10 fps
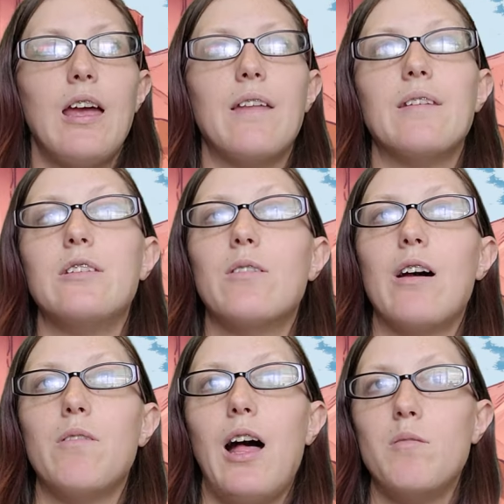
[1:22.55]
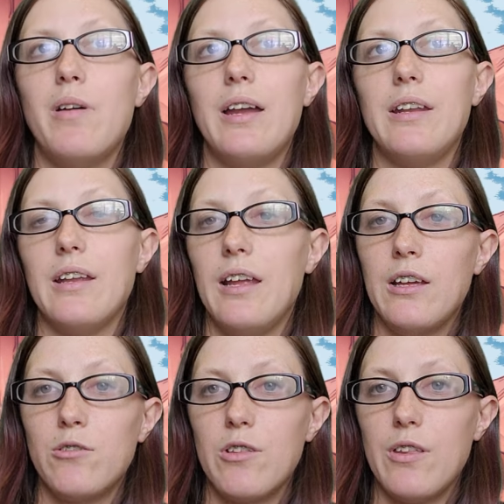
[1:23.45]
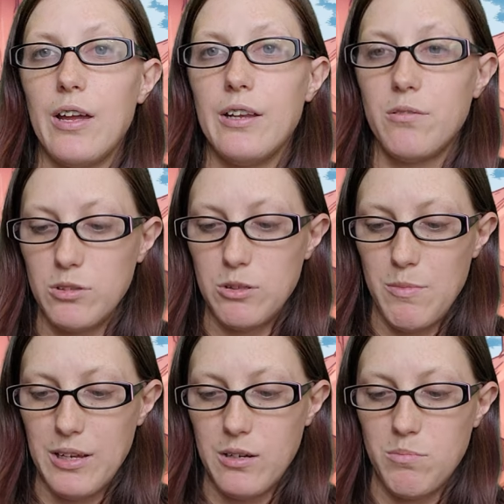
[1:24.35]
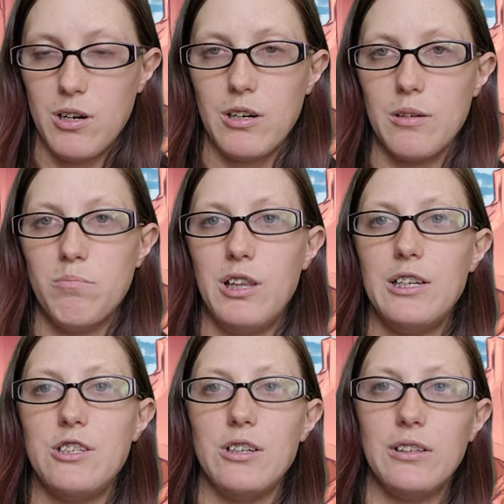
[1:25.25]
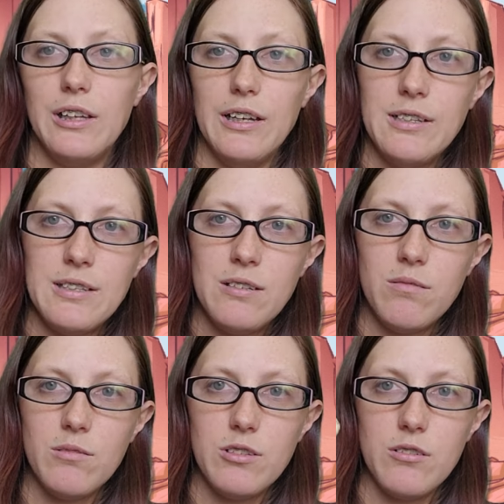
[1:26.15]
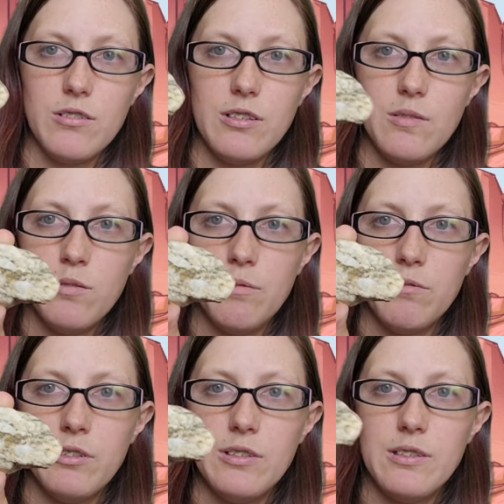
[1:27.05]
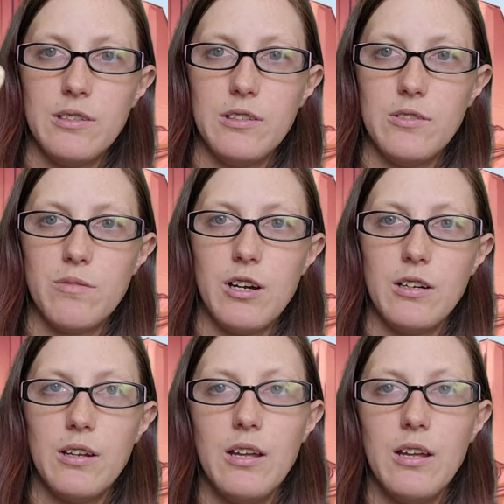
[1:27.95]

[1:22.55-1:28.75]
And then you have albite and anorthite, which make up our plagioclase, which are these white ones in this rock.